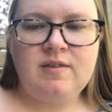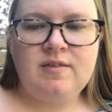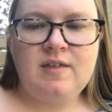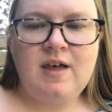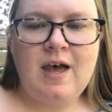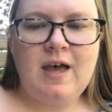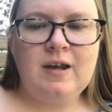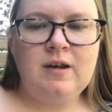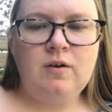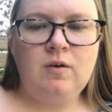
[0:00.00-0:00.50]

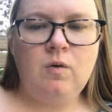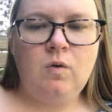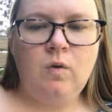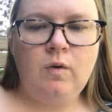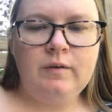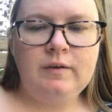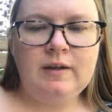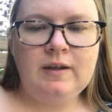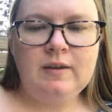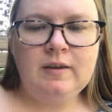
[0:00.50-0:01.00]
Then,
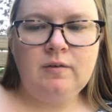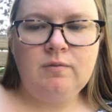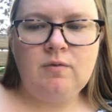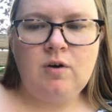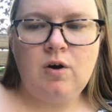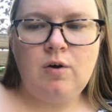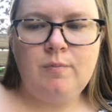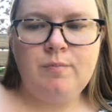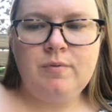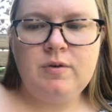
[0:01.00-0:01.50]
holding the
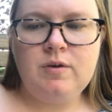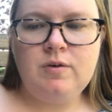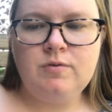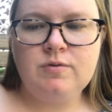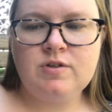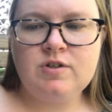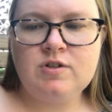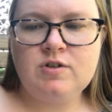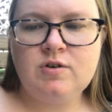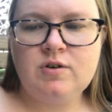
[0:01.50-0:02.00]
rope, you
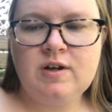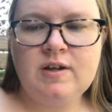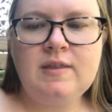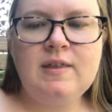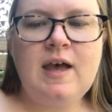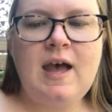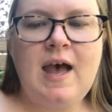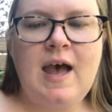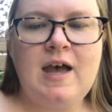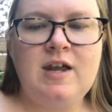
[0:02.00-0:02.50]
stood at
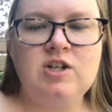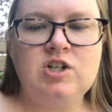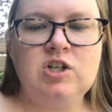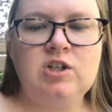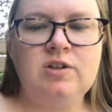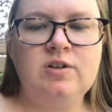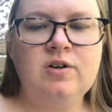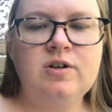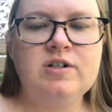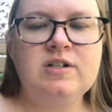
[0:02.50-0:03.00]
the edge
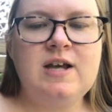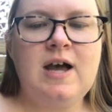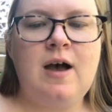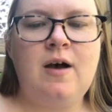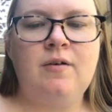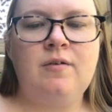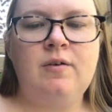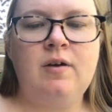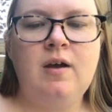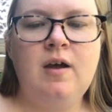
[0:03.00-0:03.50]
and looked
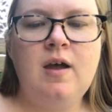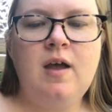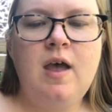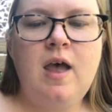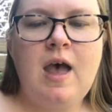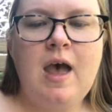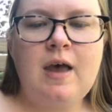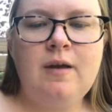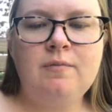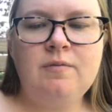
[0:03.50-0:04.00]
down
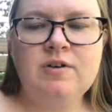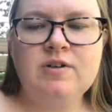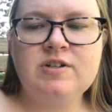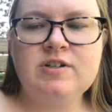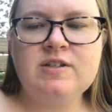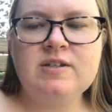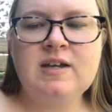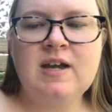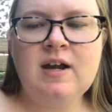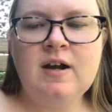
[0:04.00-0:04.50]
and were
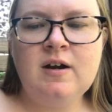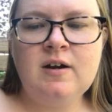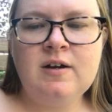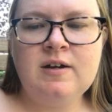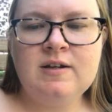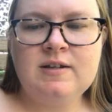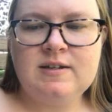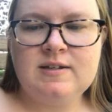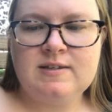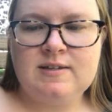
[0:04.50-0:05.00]
scared
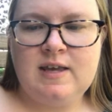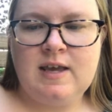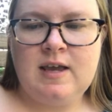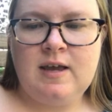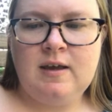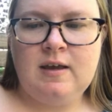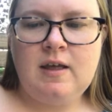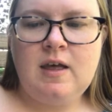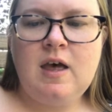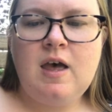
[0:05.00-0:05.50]
and
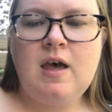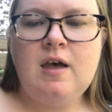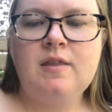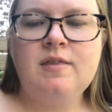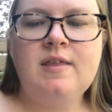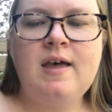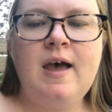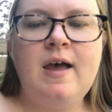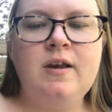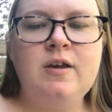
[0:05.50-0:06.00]
dizzy.
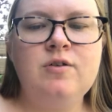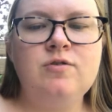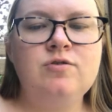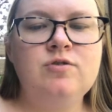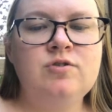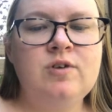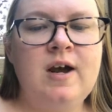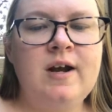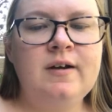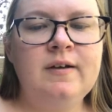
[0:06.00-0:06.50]
Then you
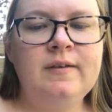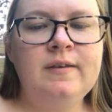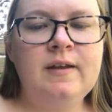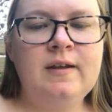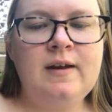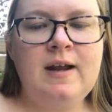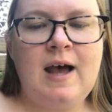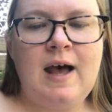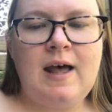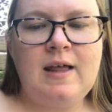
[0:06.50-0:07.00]
straddled the
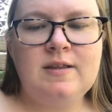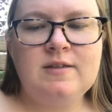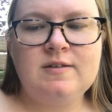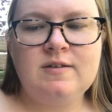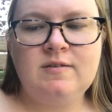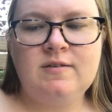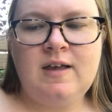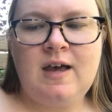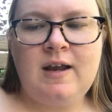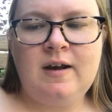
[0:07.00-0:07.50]
knot
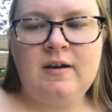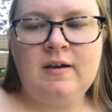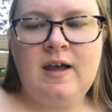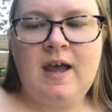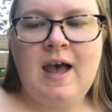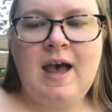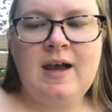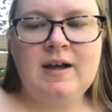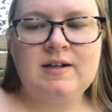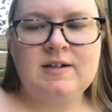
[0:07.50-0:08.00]
so that it
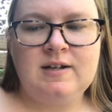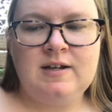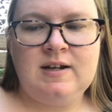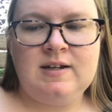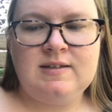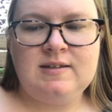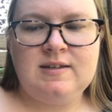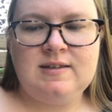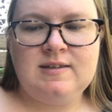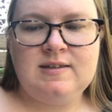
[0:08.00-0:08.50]
acted
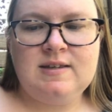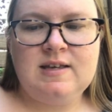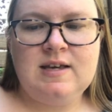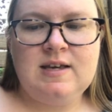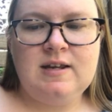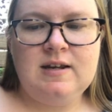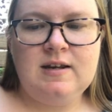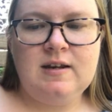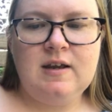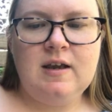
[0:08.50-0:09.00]
as a
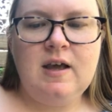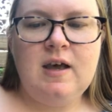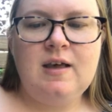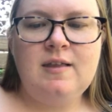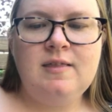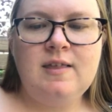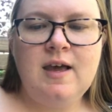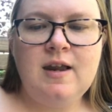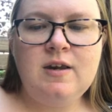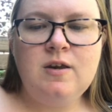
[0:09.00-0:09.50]
seat.
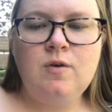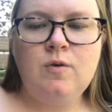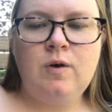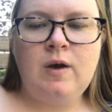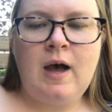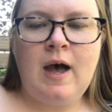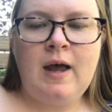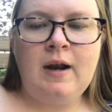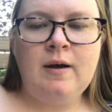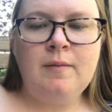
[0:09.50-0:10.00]
Then you
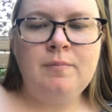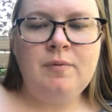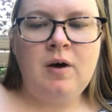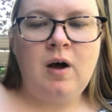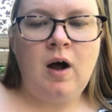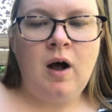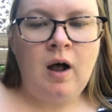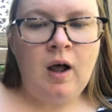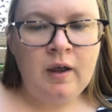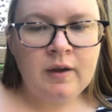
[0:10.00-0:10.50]
got up
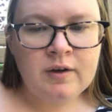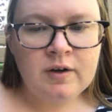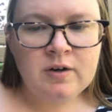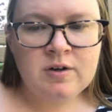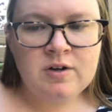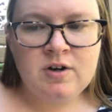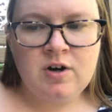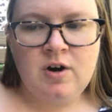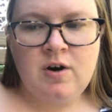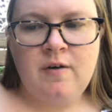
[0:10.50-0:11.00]
all your
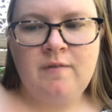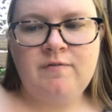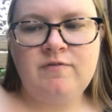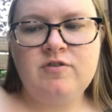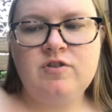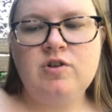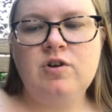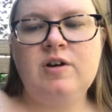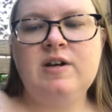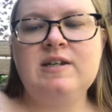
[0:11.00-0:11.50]
nerve,
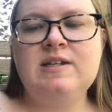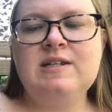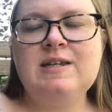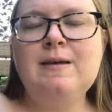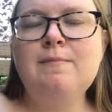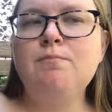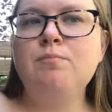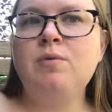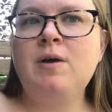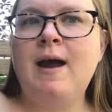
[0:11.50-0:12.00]
took a
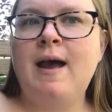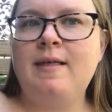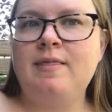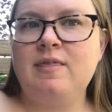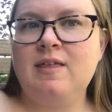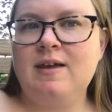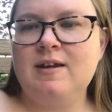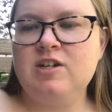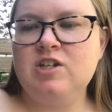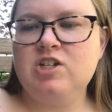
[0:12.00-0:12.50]
deep
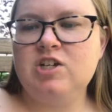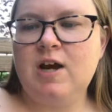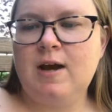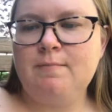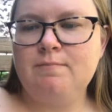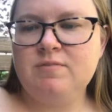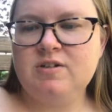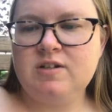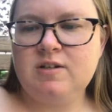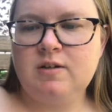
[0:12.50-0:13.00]
breath, and
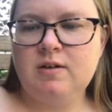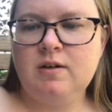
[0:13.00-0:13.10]
jumped.